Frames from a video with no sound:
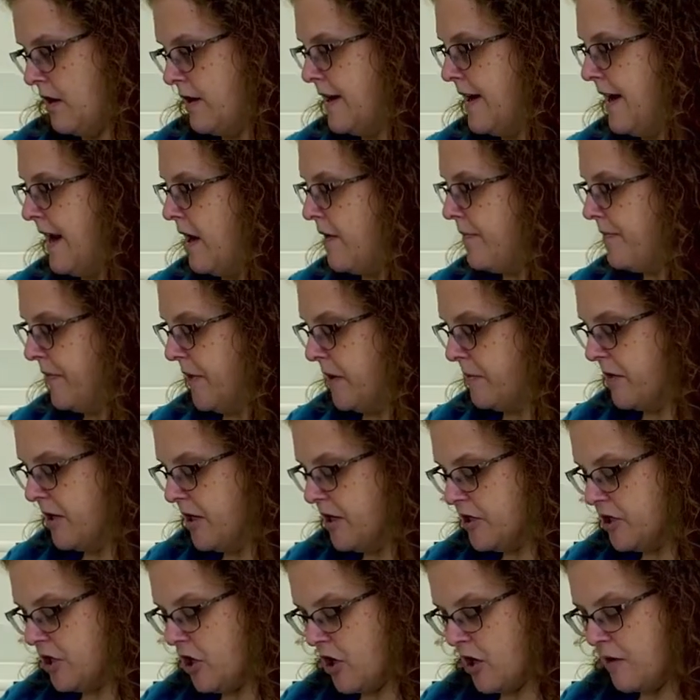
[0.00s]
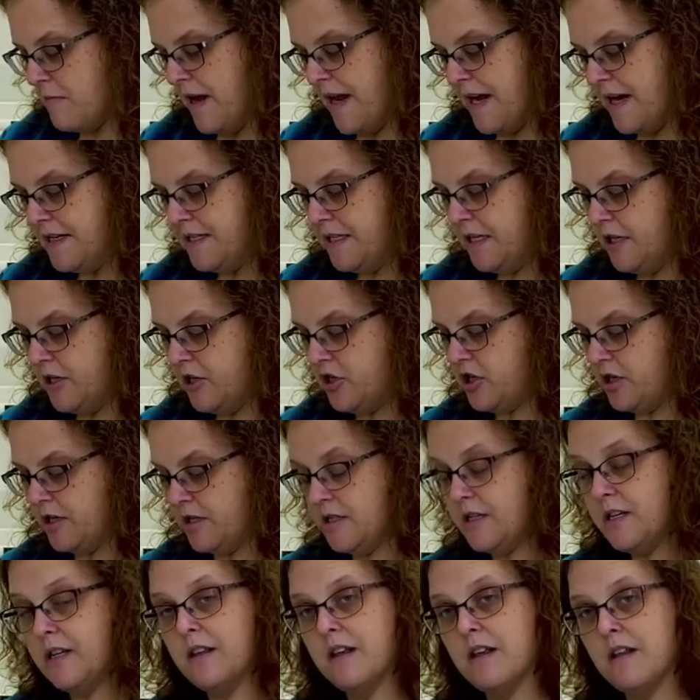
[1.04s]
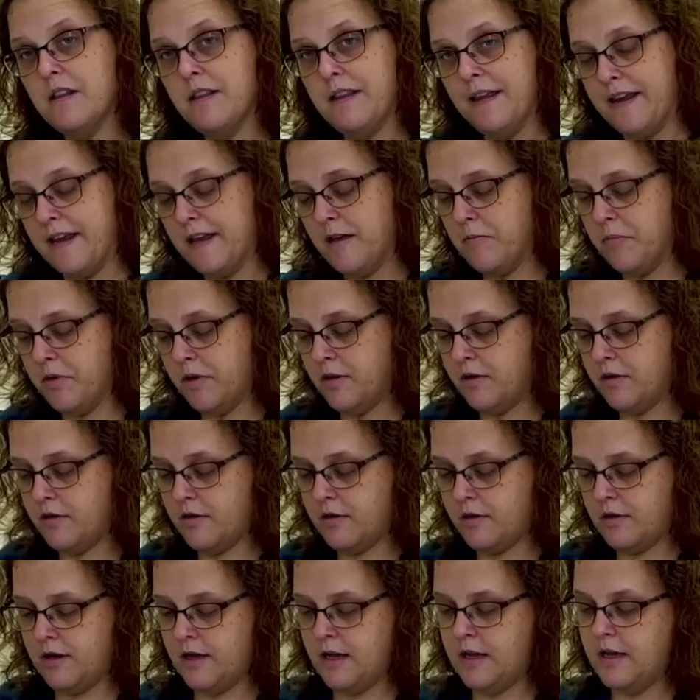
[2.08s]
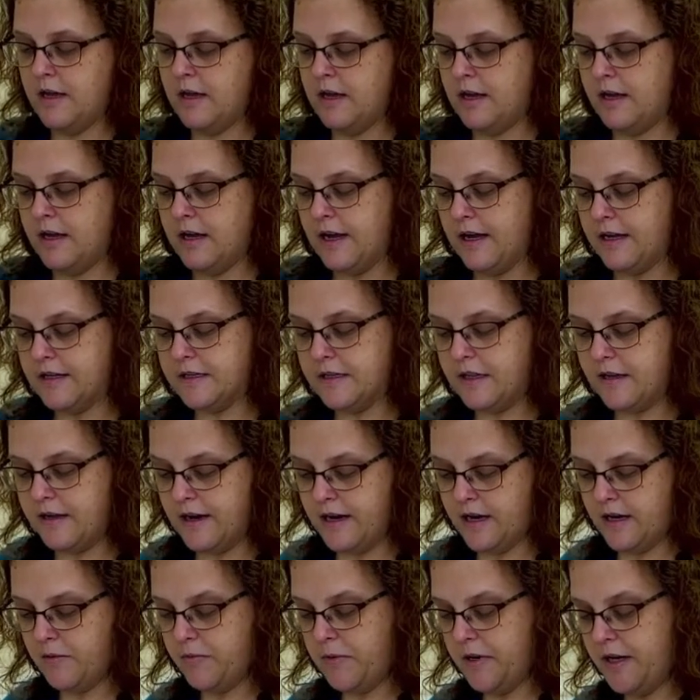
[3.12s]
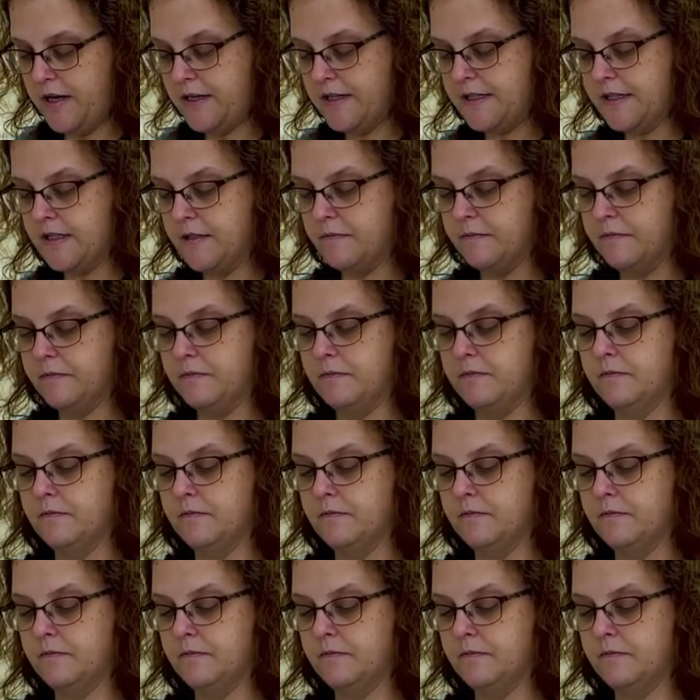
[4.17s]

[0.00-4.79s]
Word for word: Now, I'm going to turn my attention to the clamp and to the end piece.